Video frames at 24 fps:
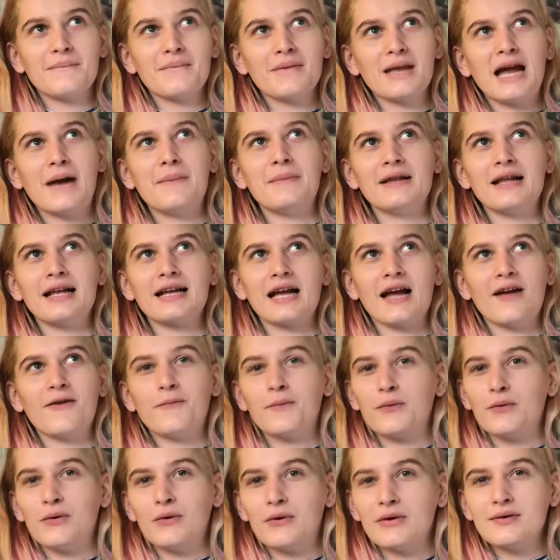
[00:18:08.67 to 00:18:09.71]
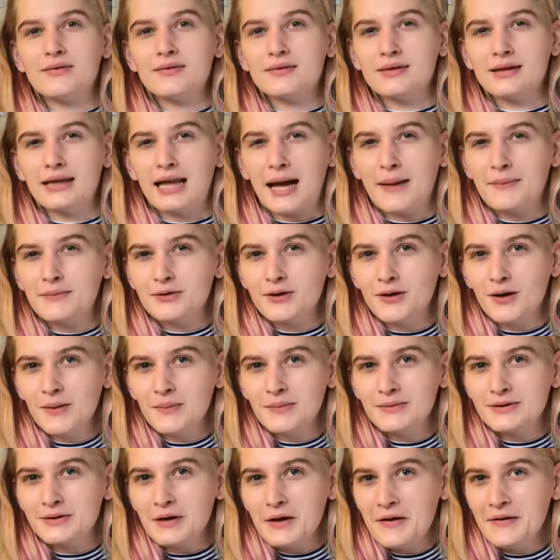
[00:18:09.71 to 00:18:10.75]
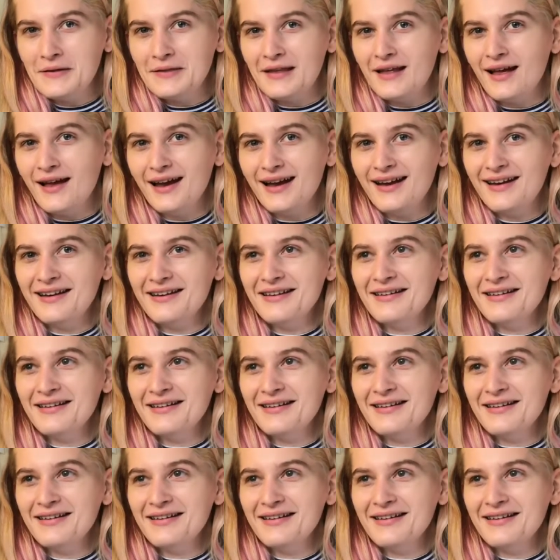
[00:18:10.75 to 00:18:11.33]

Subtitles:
mean, like, I've bought laptops online